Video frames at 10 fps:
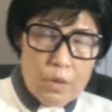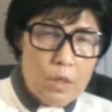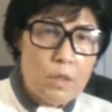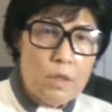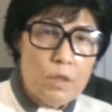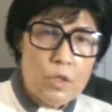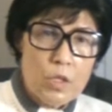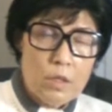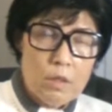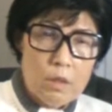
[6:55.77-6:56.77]
this is
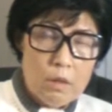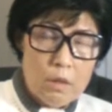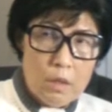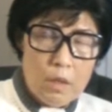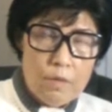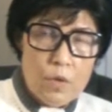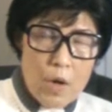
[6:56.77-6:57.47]
just the give you